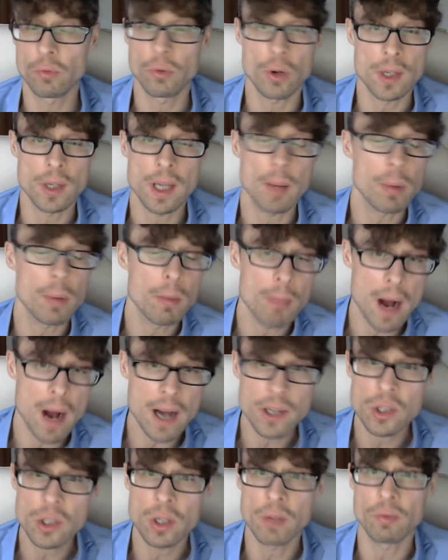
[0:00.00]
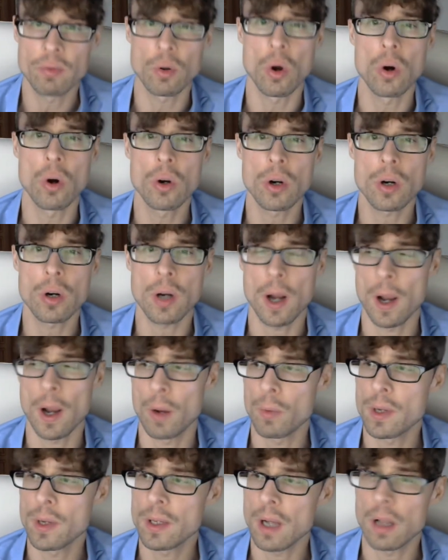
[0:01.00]
for example, mice live longer
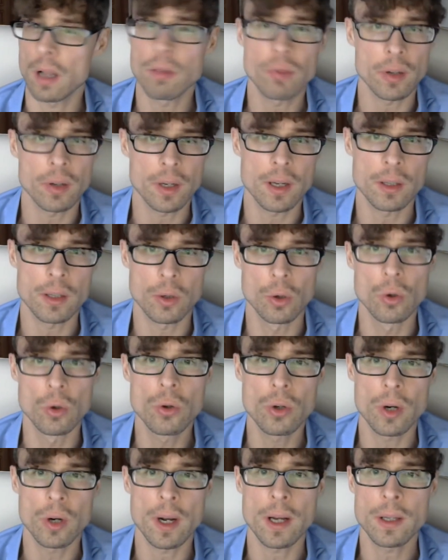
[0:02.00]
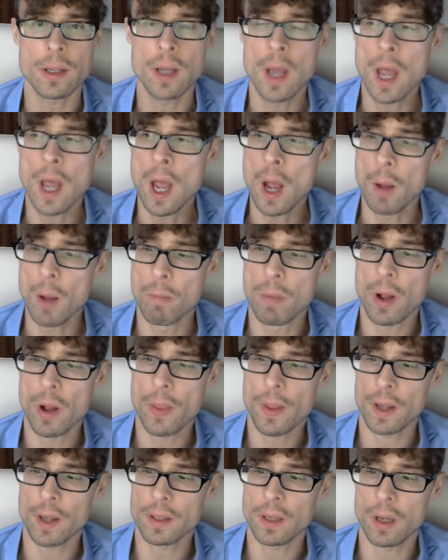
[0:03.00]
with alpha-ketoglutarate,
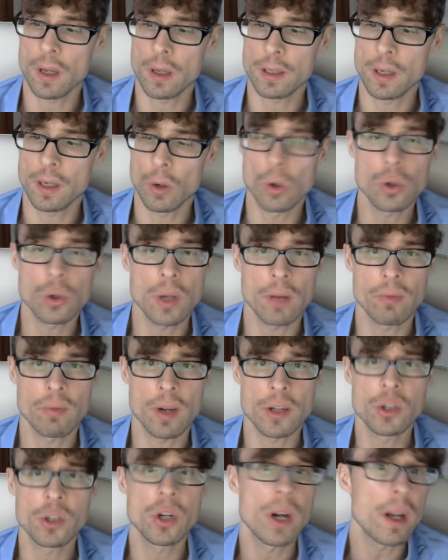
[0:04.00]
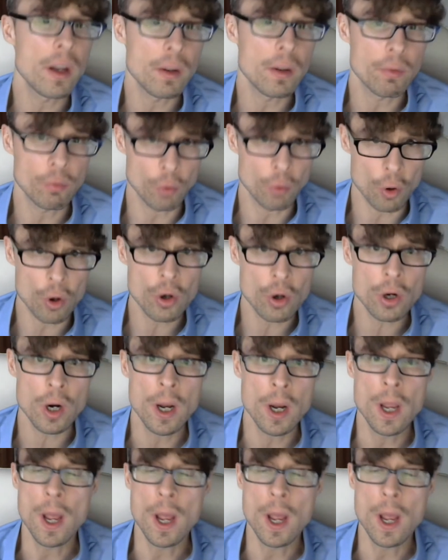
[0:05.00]
but that they also have less gray fur.